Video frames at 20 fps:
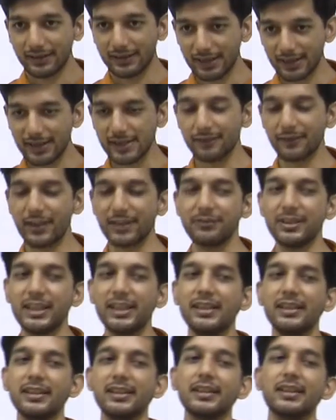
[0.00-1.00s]
This is when
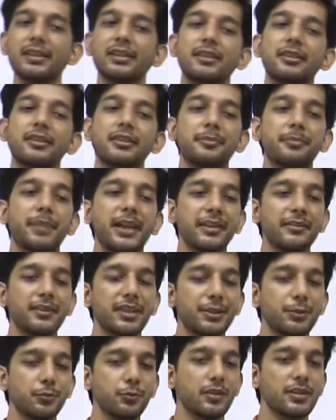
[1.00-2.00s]
we'll
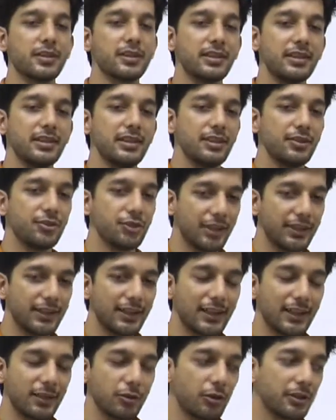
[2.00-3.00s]
migrate towards the
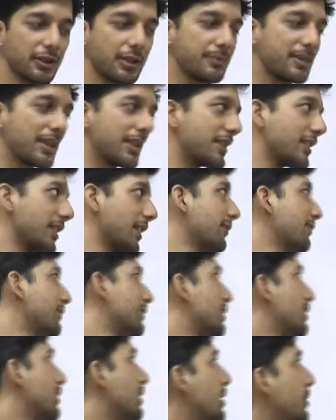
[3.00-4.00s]
genetic algorithms and
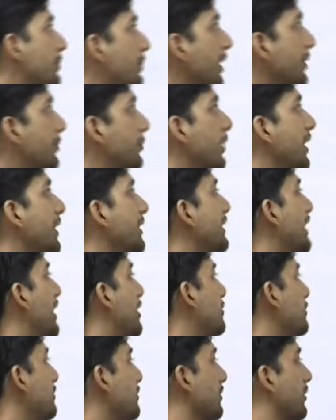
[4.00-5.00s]
stuff, but right
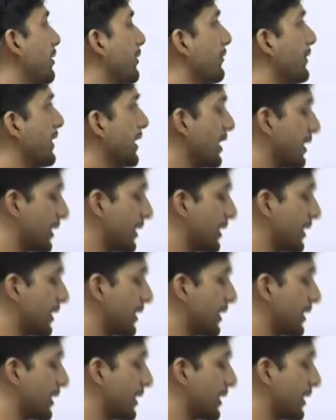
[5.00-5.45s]
now we